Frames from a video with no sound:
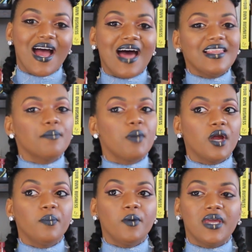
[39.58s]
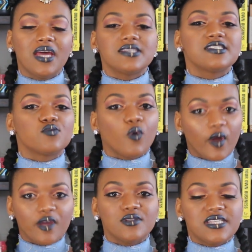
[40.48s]
I like purple because it's
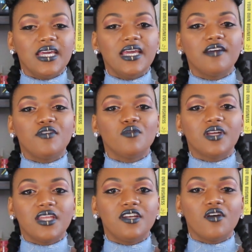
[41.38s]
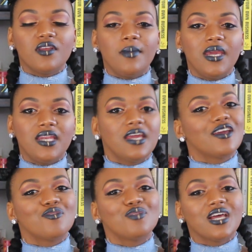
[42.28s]
royalty. If you really know the
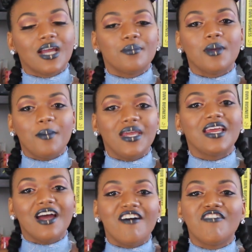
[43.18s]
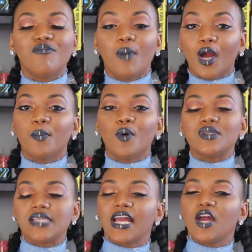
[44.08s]
meaning, you look up the meaning of purple.
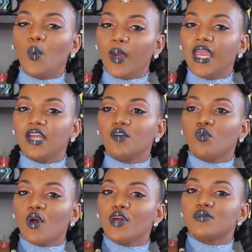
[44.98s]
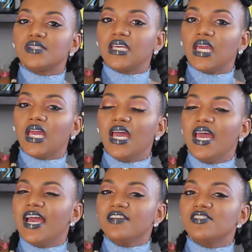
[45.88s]
It's like queen, royalty.
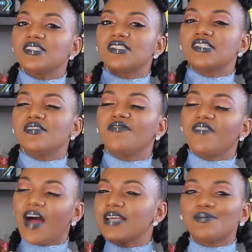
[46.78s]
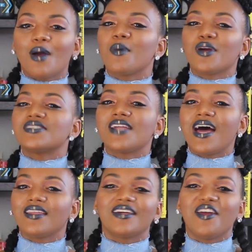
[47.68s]
It just defines my
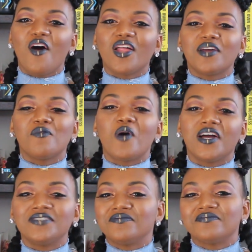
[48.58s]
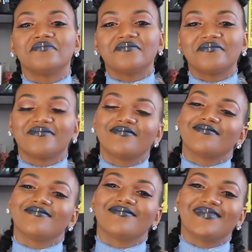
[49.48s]
personality all in one.
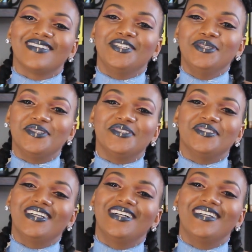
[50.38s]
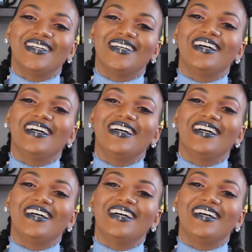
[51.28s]
Ooh. Ooh. Okay,